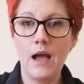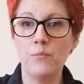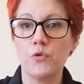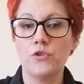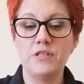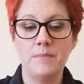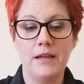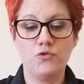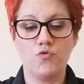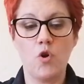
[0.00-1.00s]
And we're going to
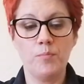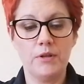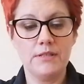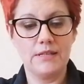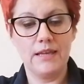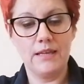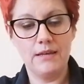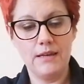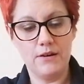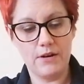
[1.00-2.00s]
make droplets
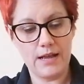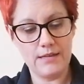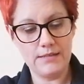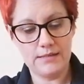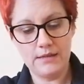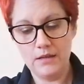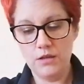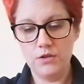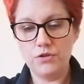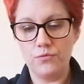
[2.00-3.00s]
again here, guys.
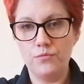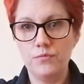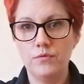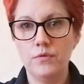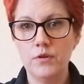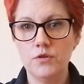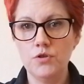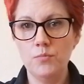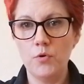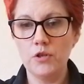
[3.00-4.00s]
So
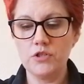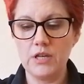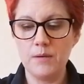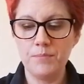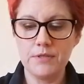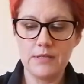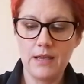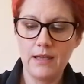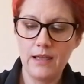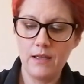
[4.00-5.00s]
2 ball
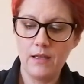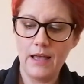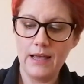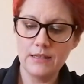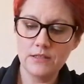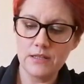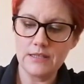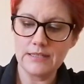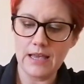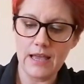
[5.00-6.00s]
shapes, hand to
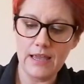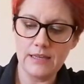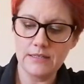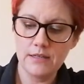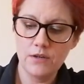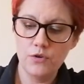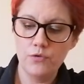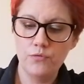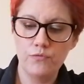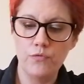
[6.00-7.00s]
the side,
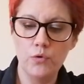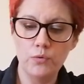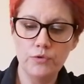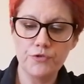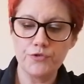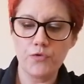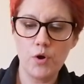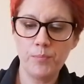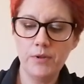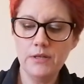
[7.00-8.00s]
roll your
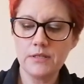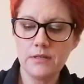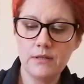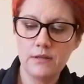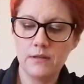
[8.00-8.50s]
droplet.